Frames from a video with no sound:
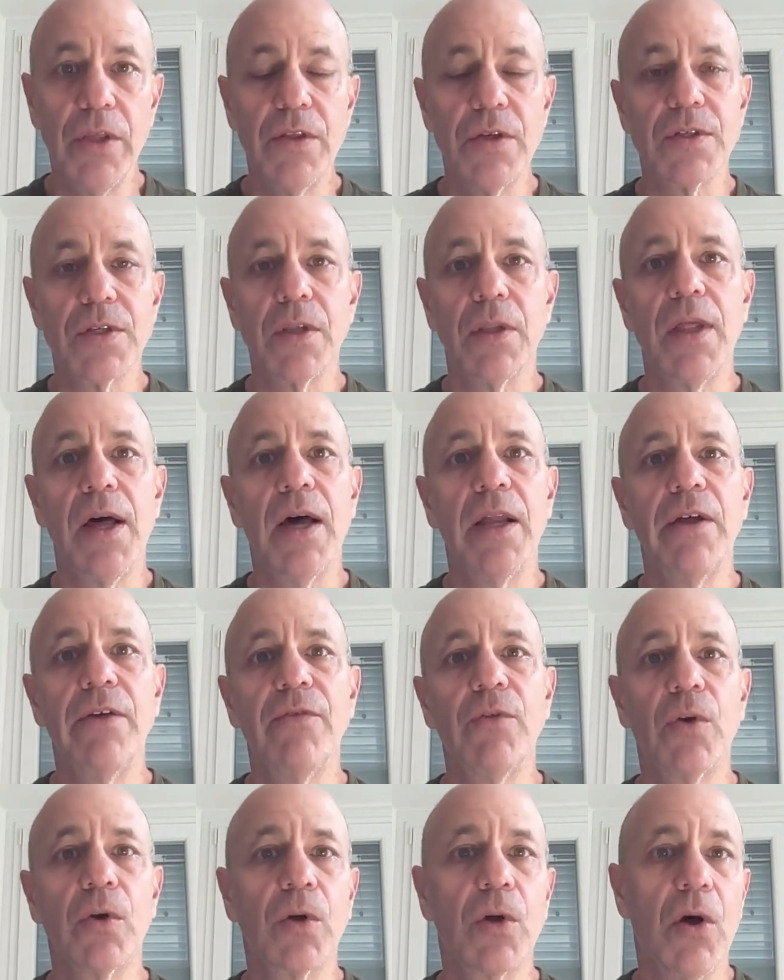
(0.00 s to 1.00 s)
There's a lot of
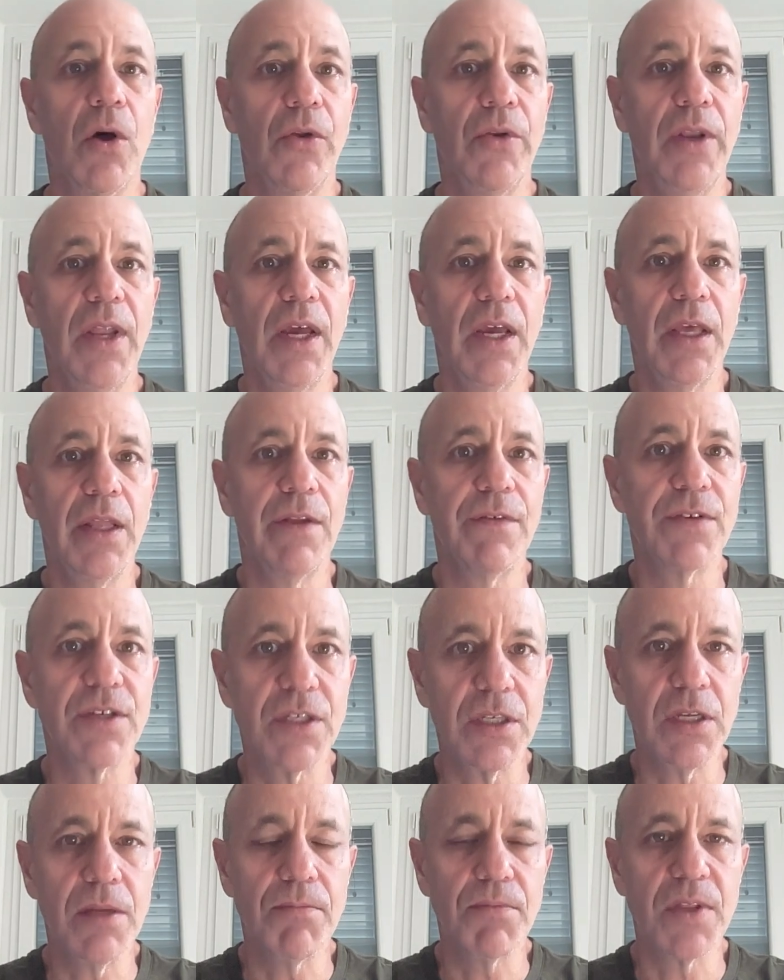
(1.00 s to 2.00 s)
what are called negative
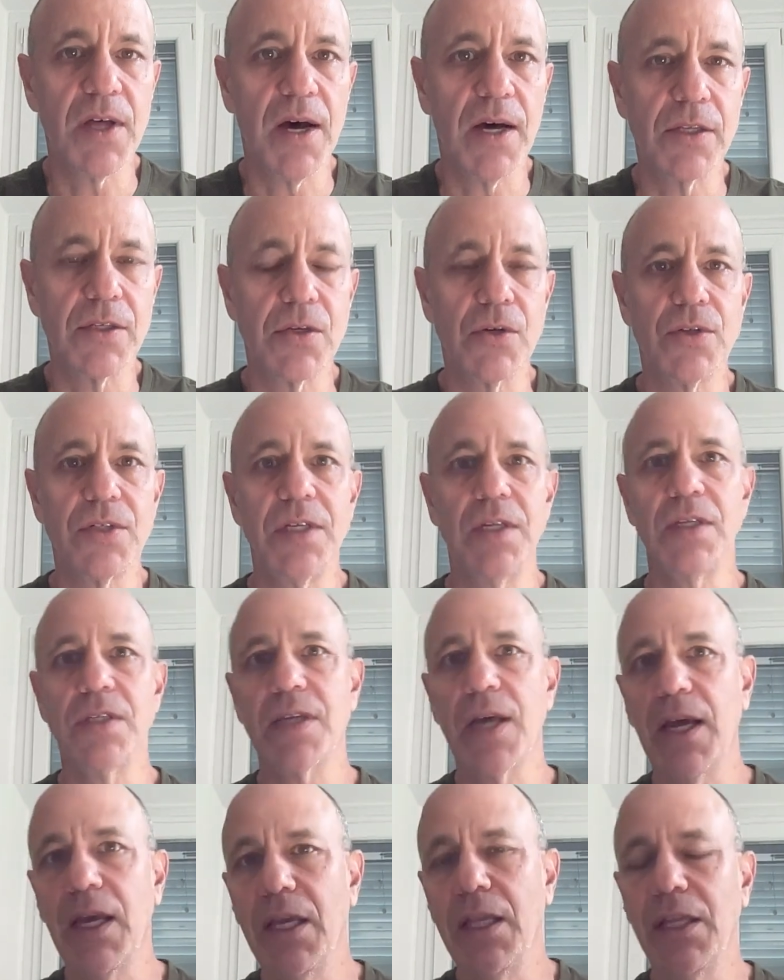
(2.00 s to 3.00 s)
sleep thoughts. There's
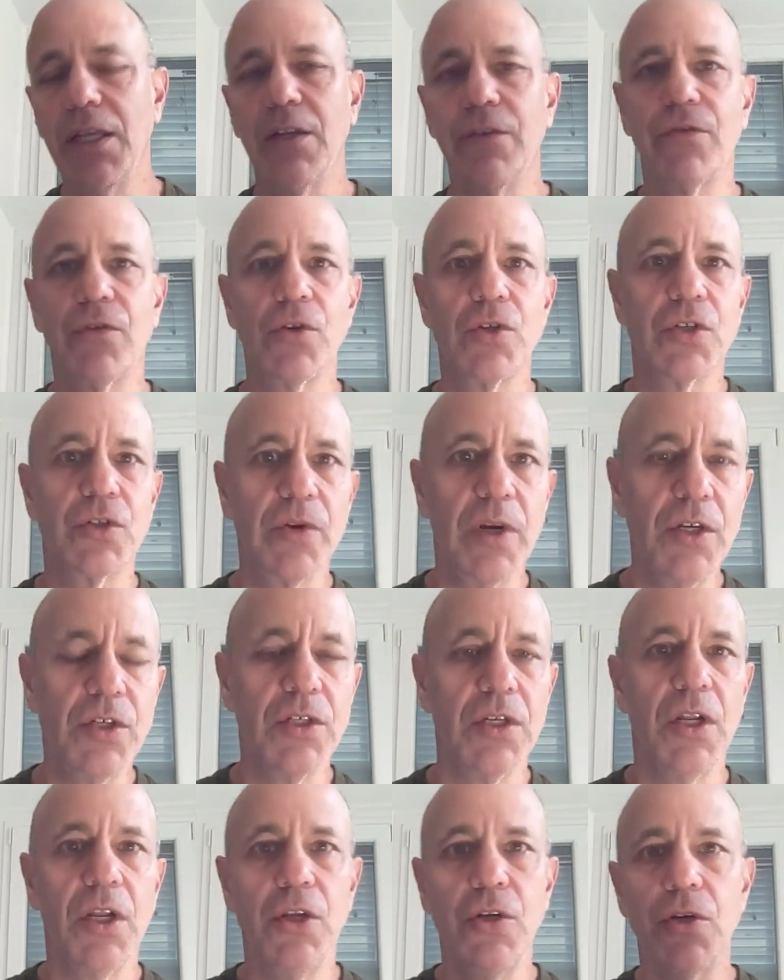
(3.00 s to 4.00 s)
anxiety and
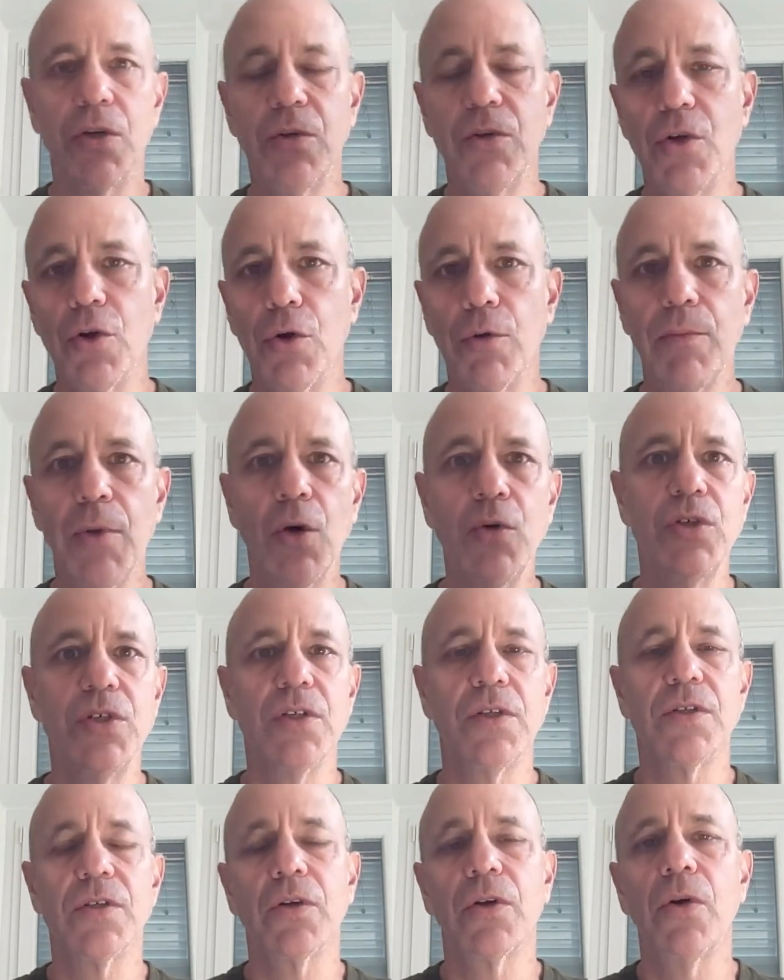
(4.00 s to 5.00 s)
frustration, and your
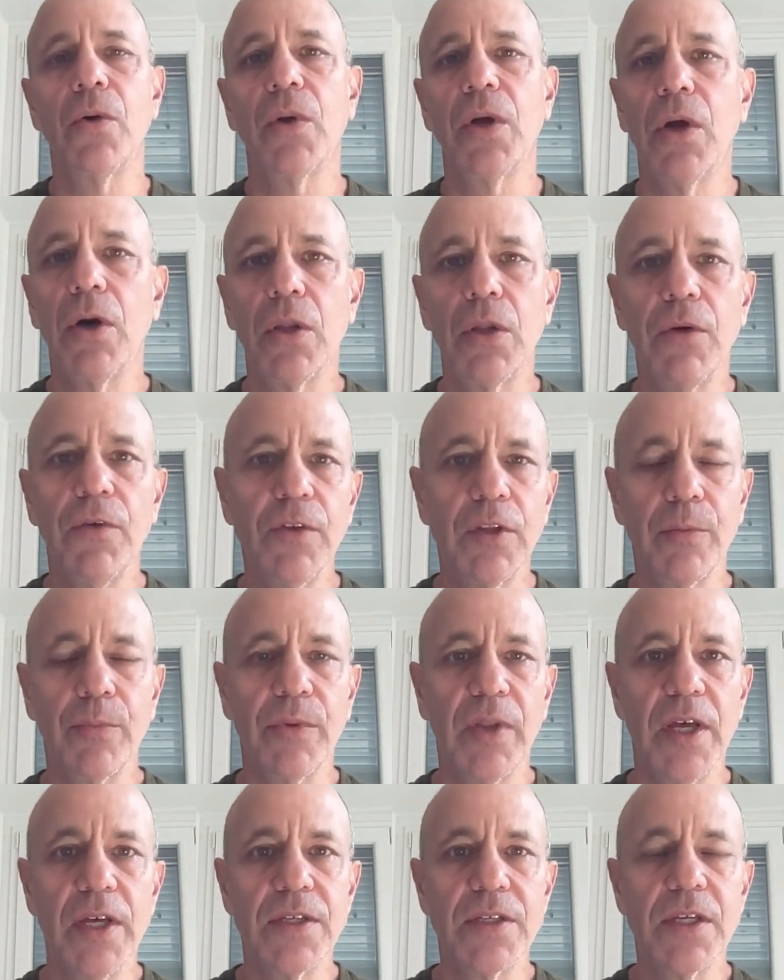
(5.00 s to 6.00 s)
emotions are going all over the
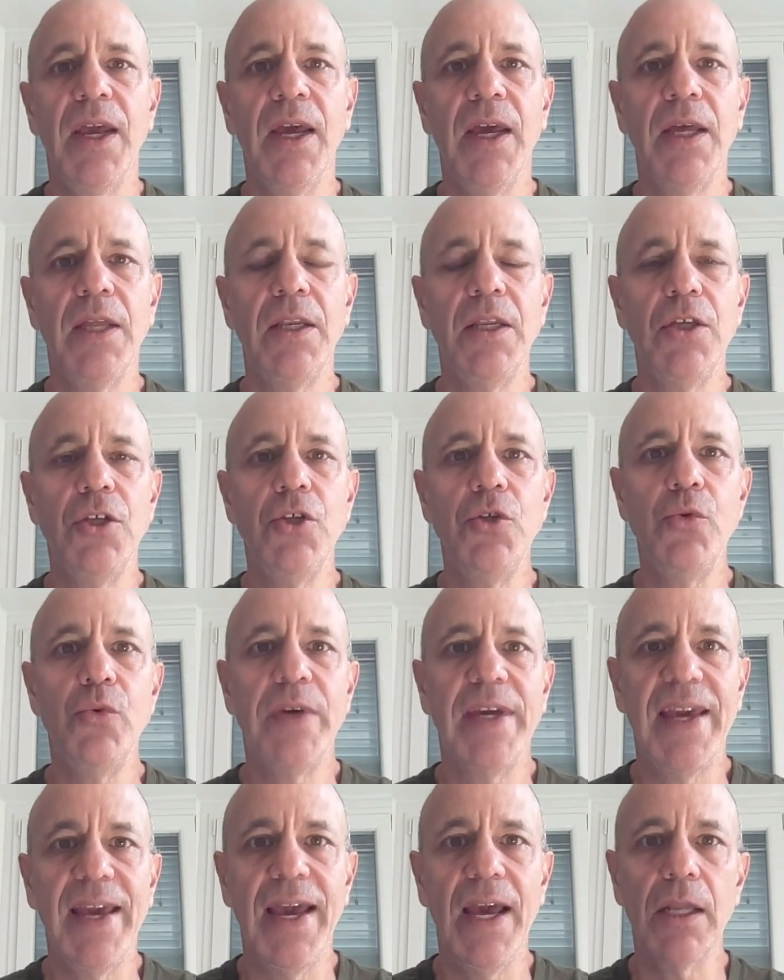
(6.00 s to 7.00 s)
place, and you
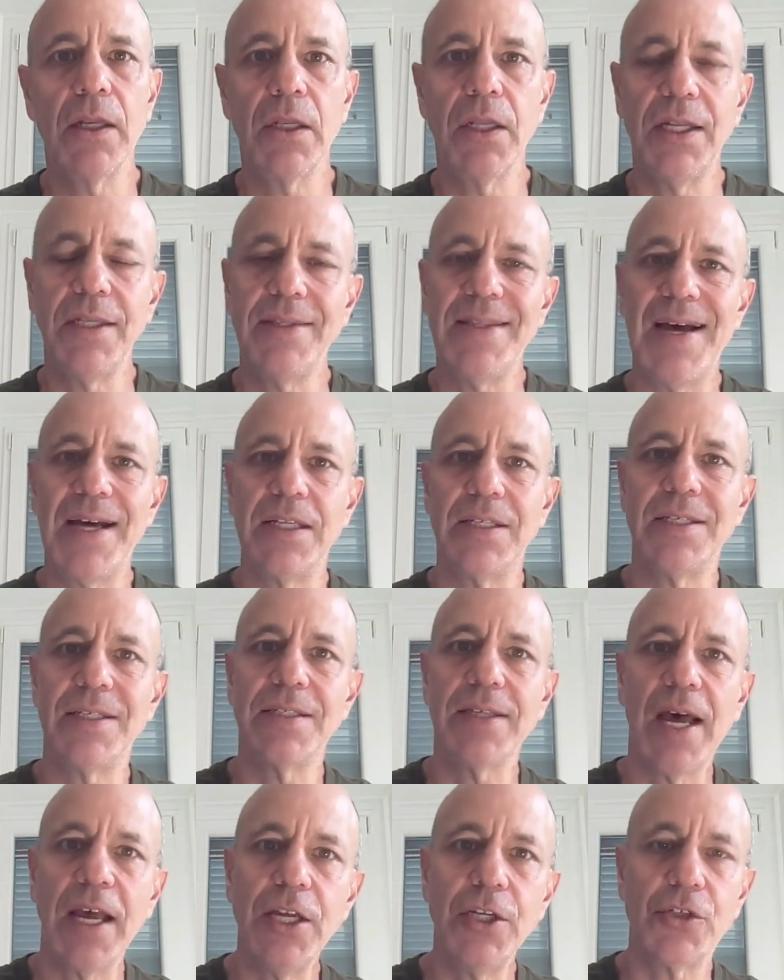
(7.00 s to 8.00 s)
can't let that
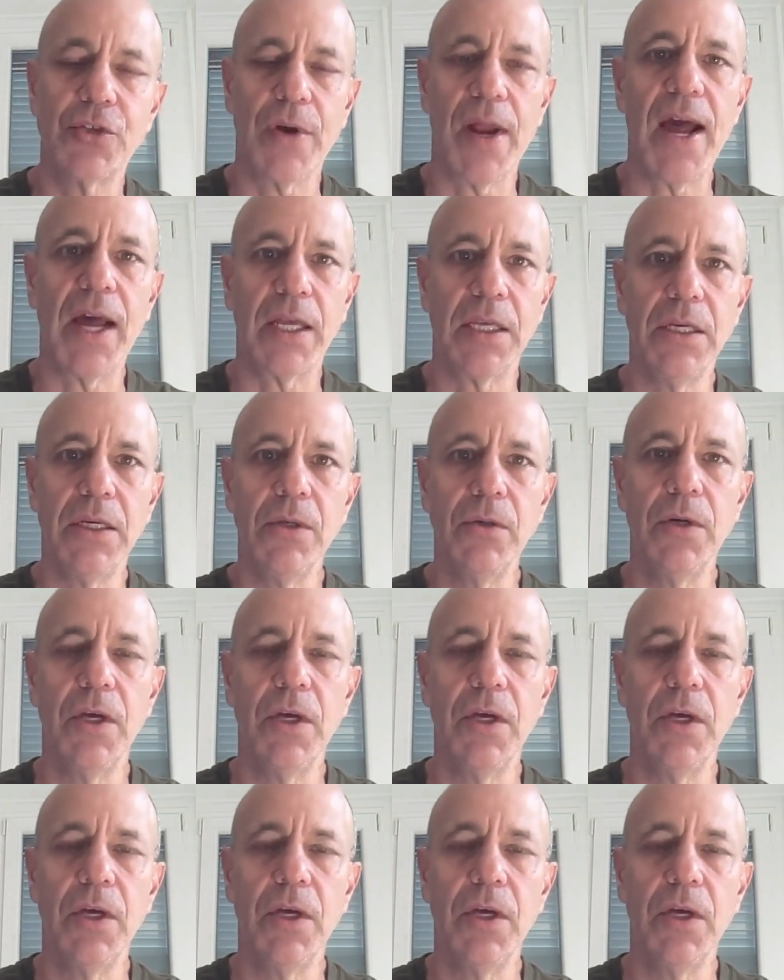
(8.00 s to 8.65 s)
sidetrack you.